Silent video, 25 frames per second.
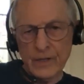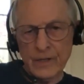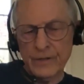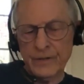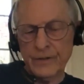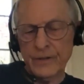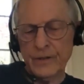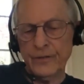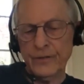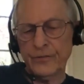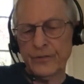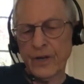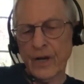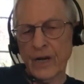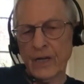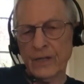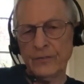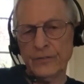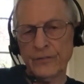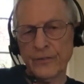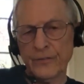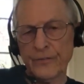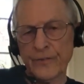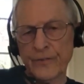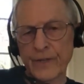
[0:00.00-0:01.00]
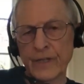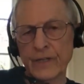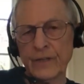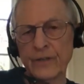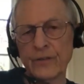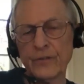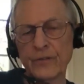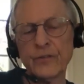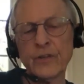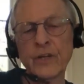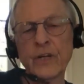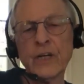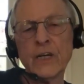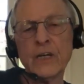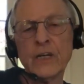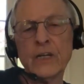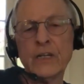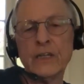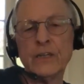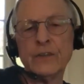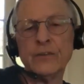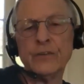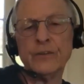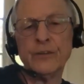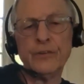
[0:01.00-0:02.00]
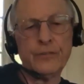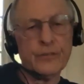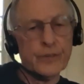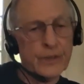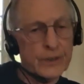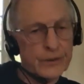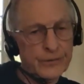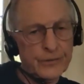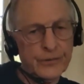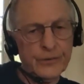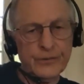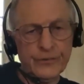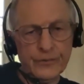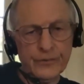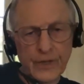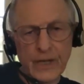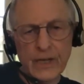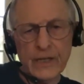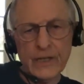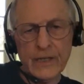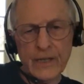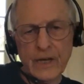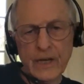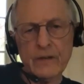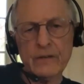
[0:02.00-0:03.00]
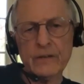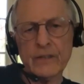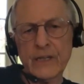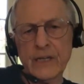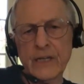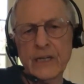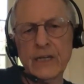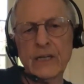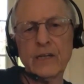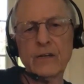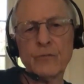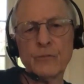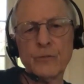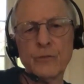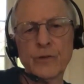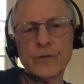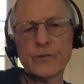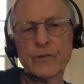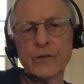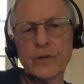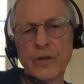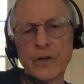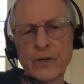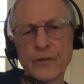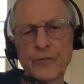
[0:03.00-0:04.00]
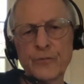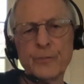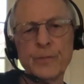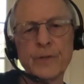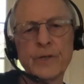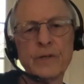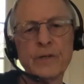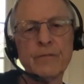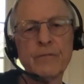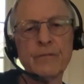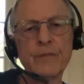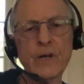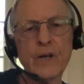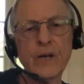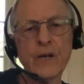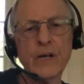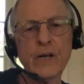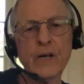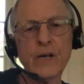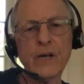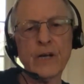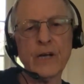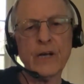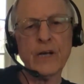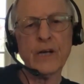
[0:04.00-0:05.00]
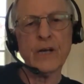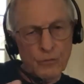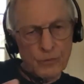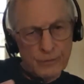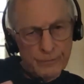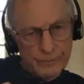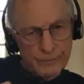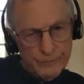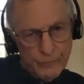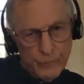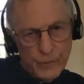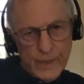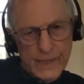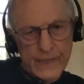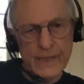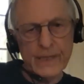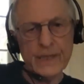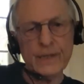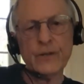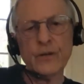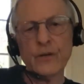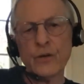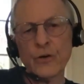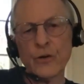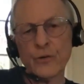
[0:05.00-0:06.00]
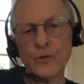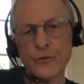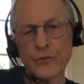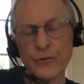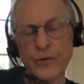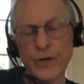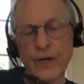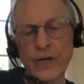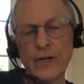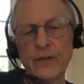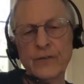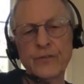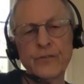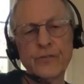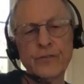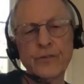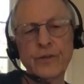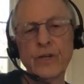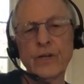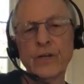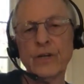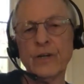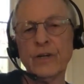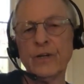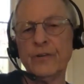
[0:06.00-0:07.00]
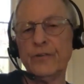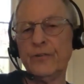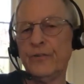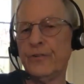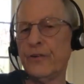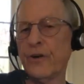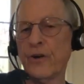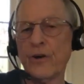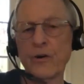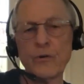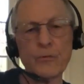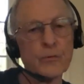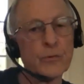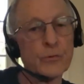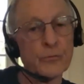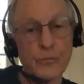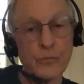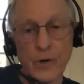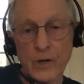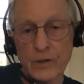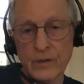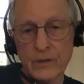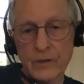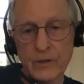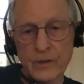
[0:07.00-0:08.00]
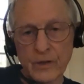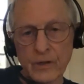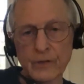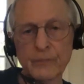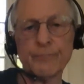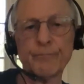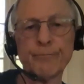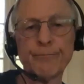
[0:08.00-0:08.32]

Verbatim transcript: these kinds of things, she said she sat down again with her husband and went into her trance, and Jared was right there.